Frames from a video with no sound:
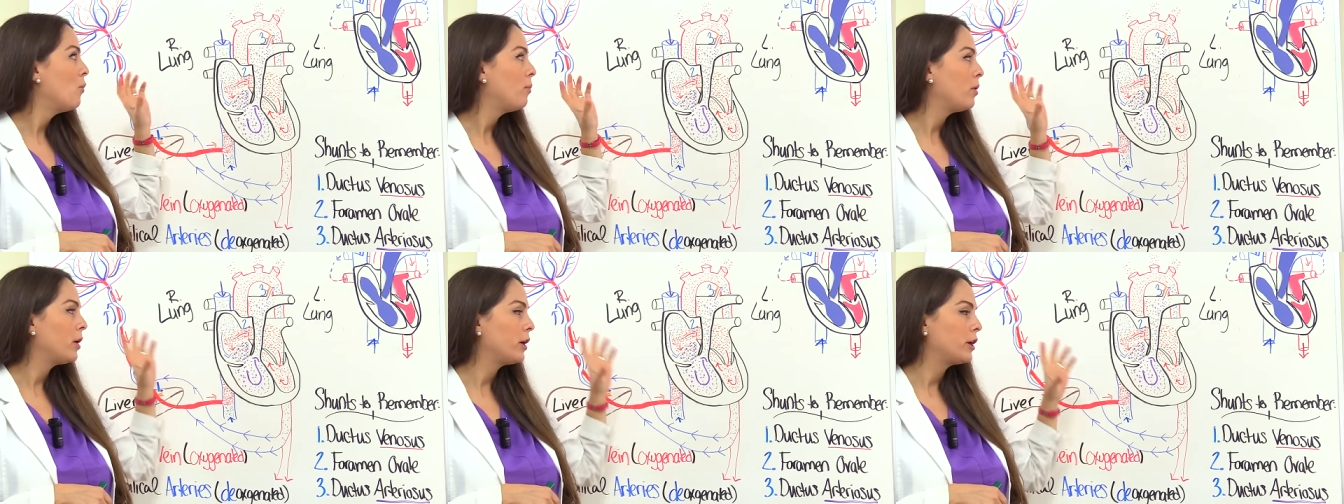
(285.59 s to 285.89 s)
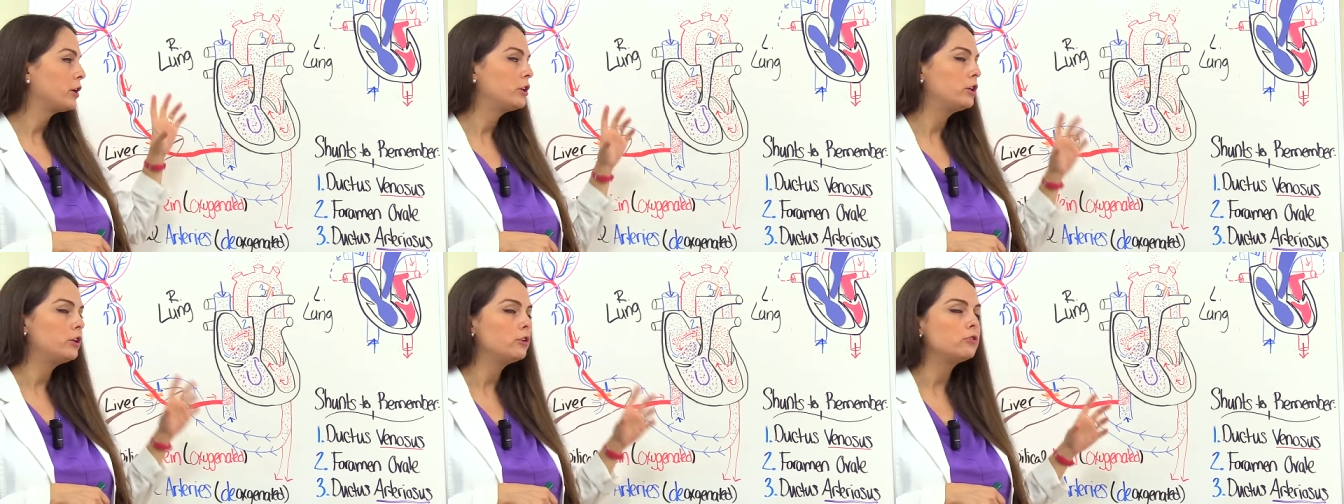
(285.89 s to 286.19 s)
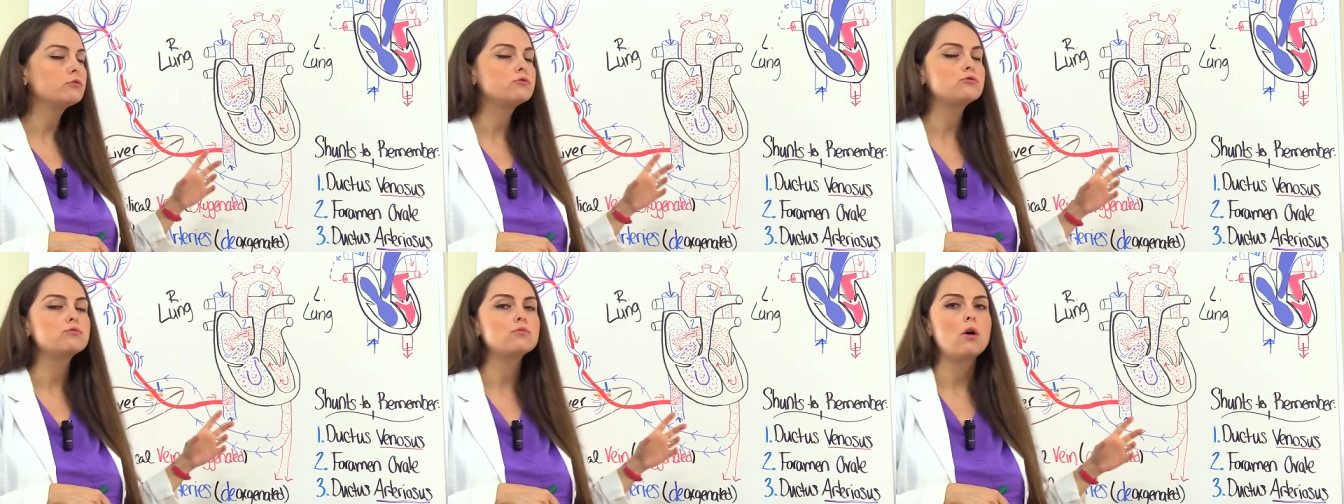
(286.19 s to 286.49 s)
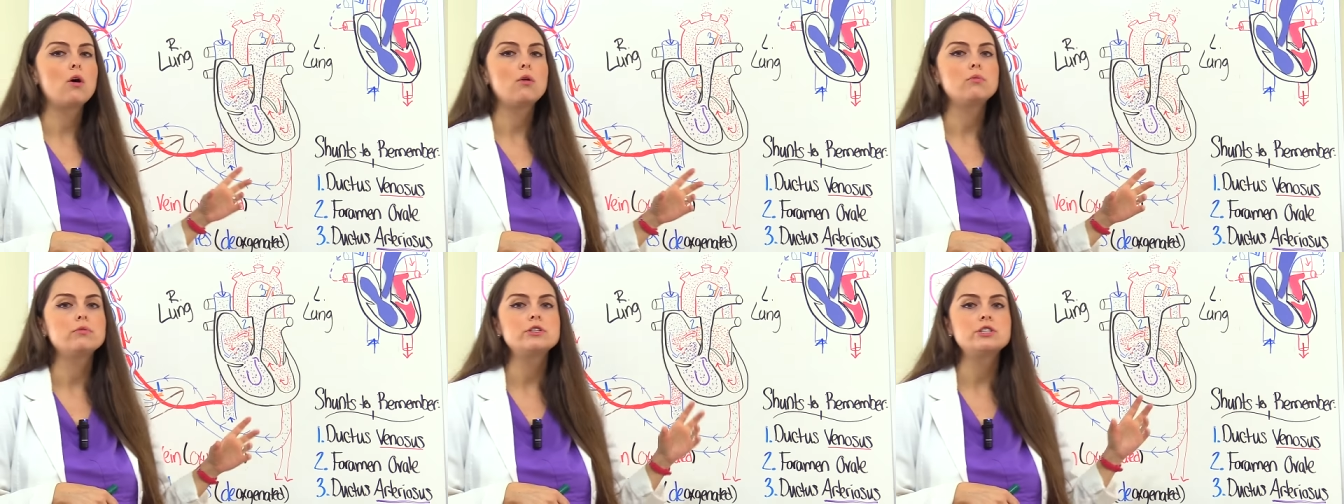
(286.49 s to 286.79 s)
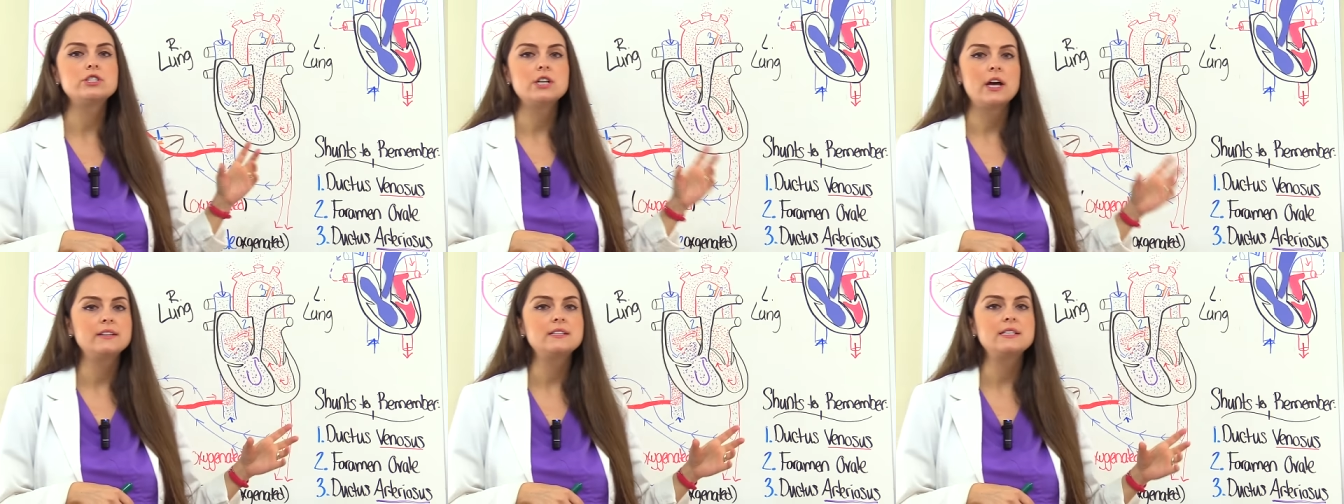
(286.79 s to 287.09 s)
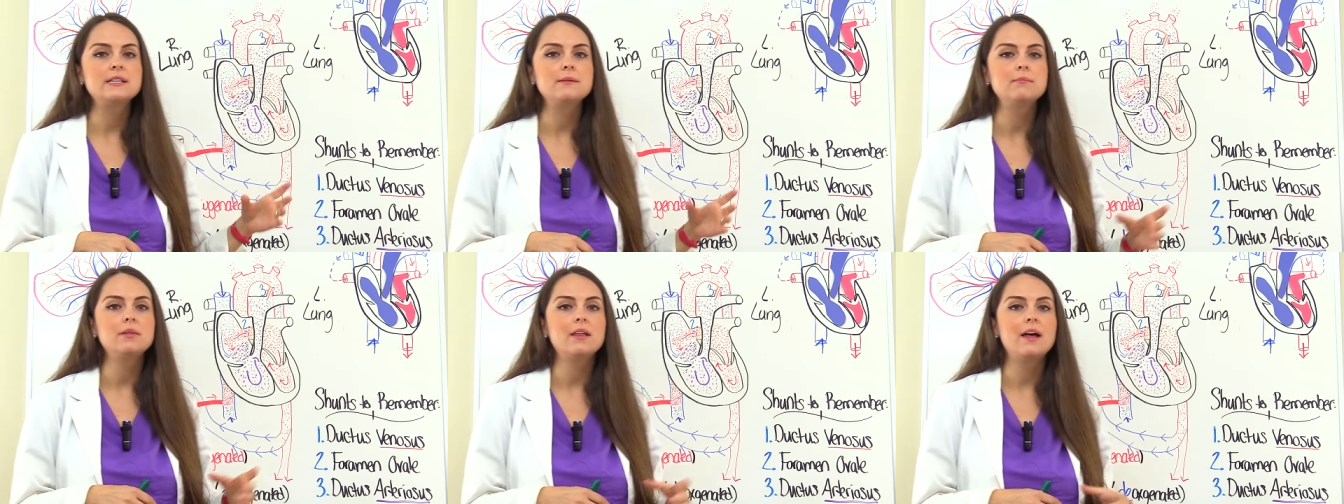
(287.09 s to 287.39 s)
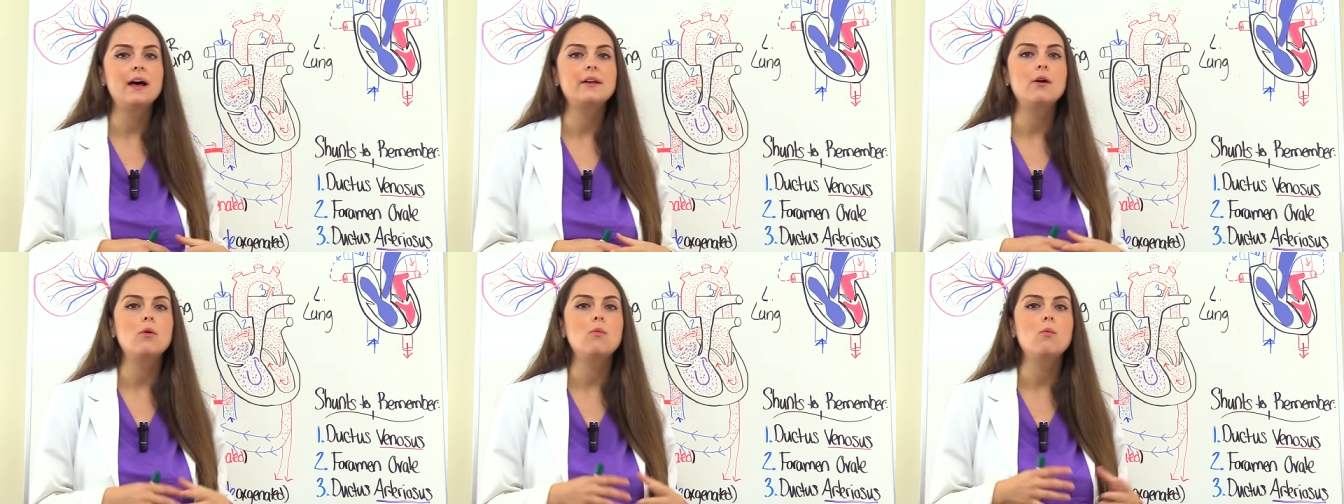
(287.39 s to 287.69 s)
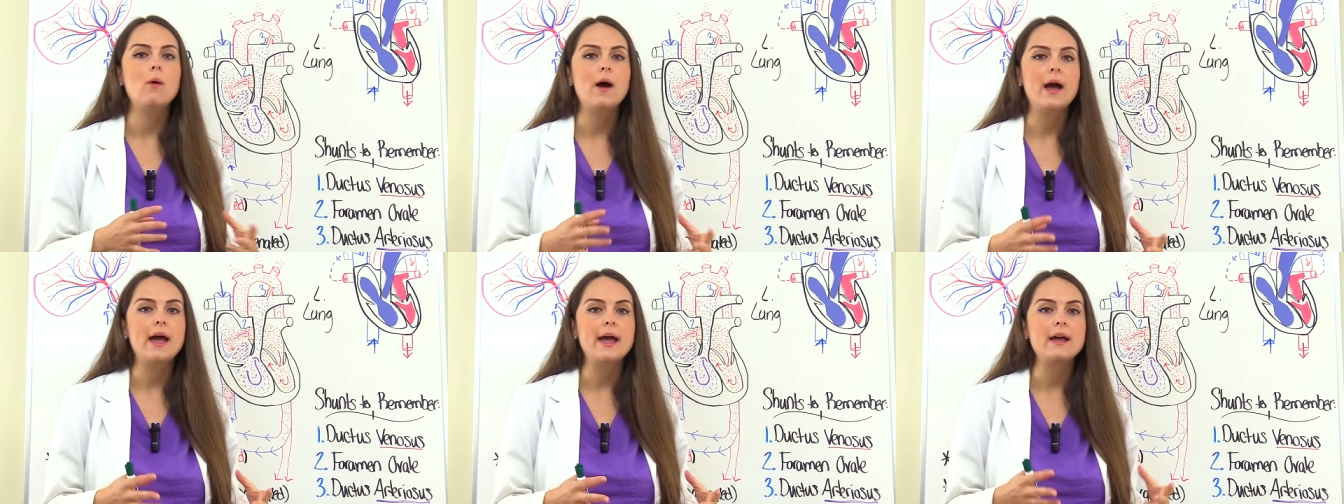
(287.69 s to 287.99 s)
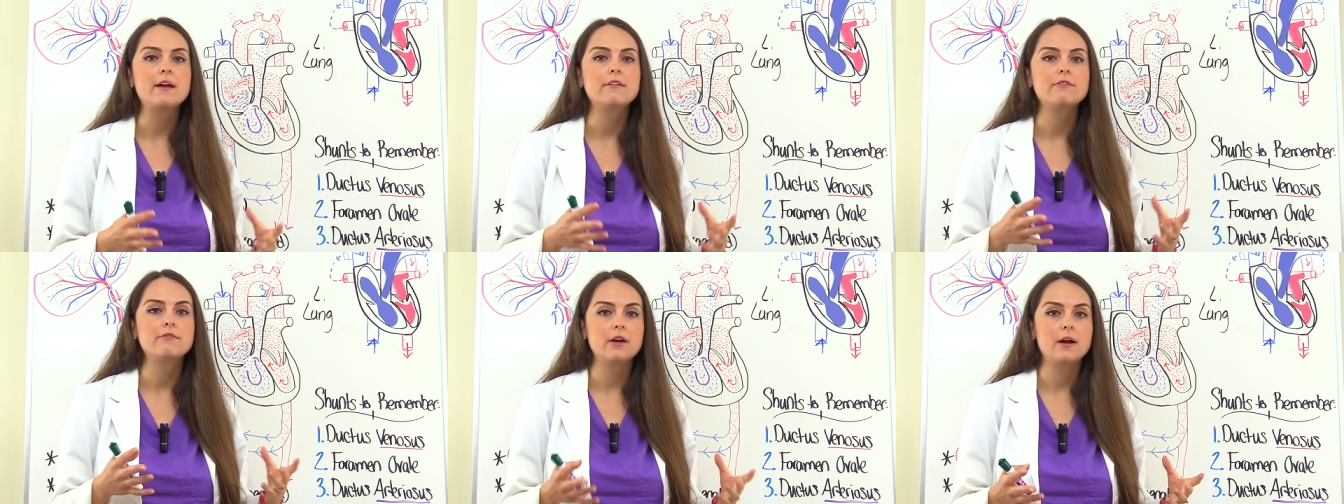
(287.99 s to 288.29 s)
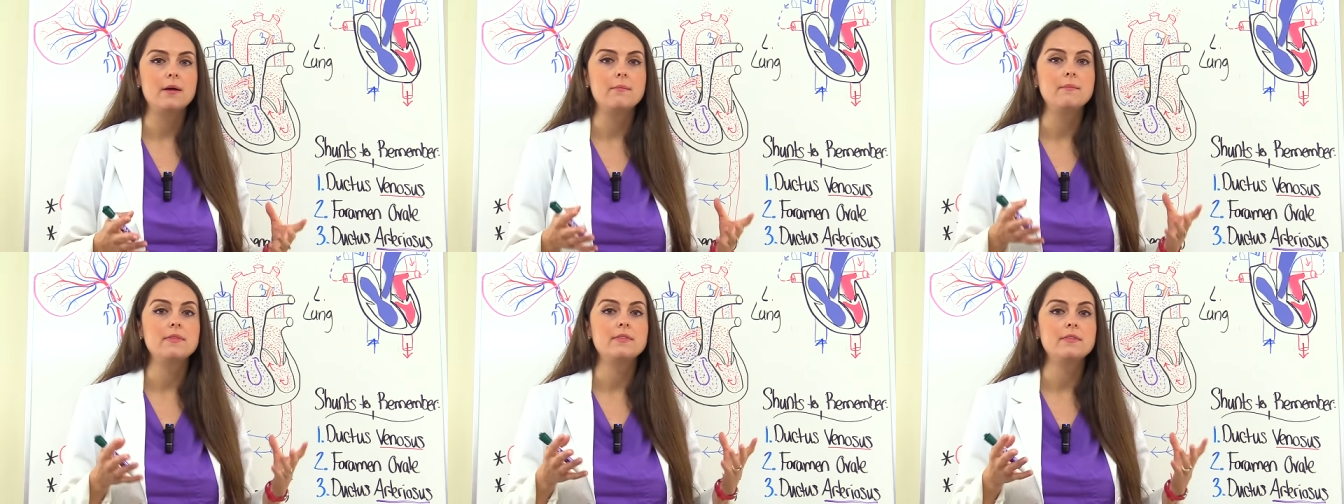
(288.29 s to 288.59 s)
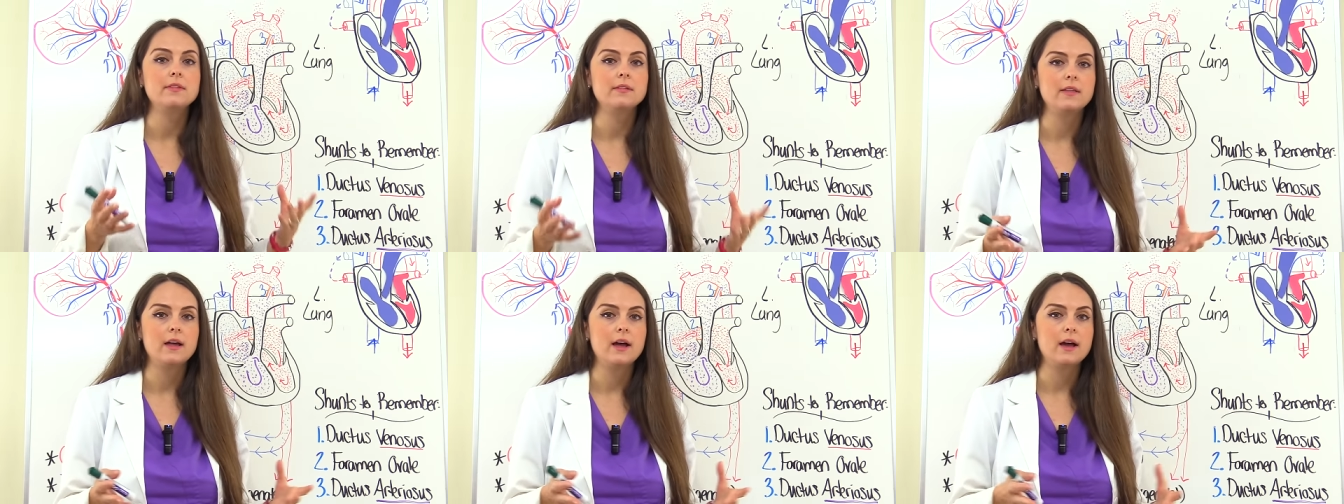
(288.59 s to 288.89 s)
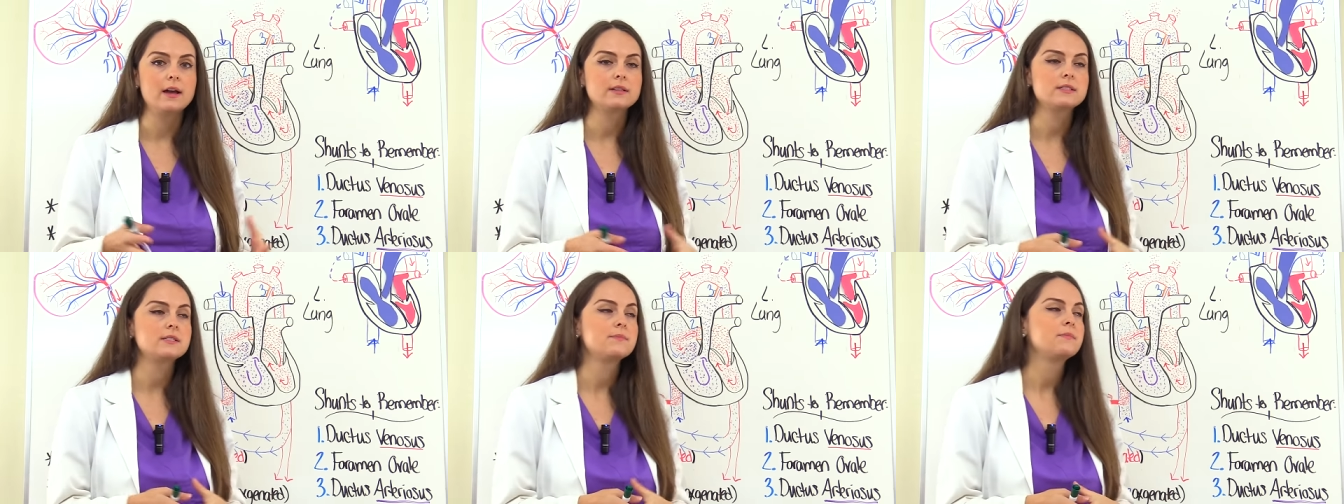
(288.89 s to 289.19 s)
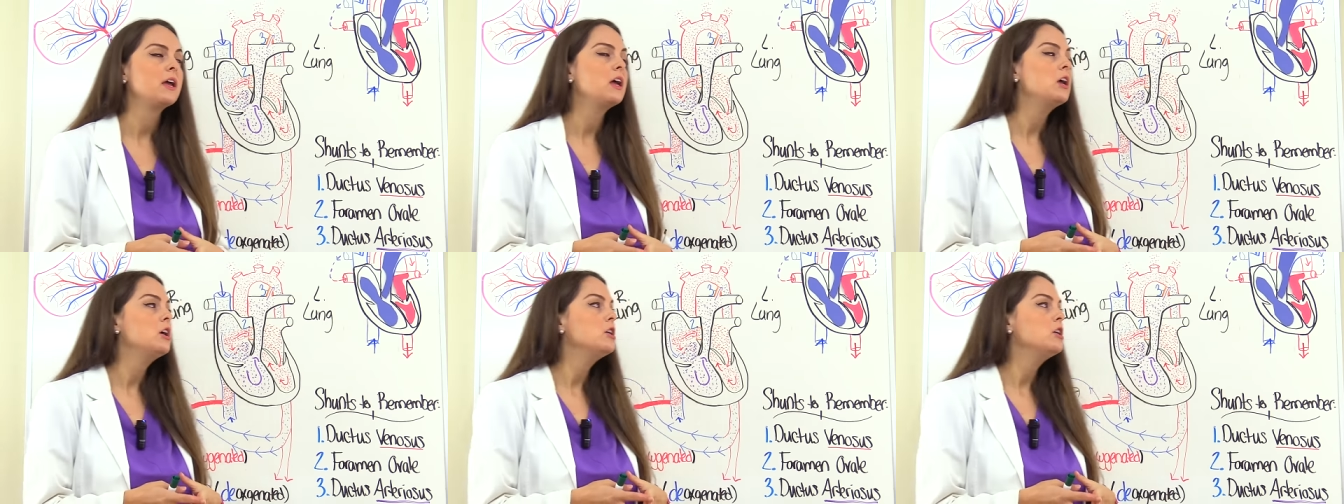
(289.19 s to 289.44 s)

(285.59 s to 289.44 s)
play a huge role with shunting blood away from the lungs.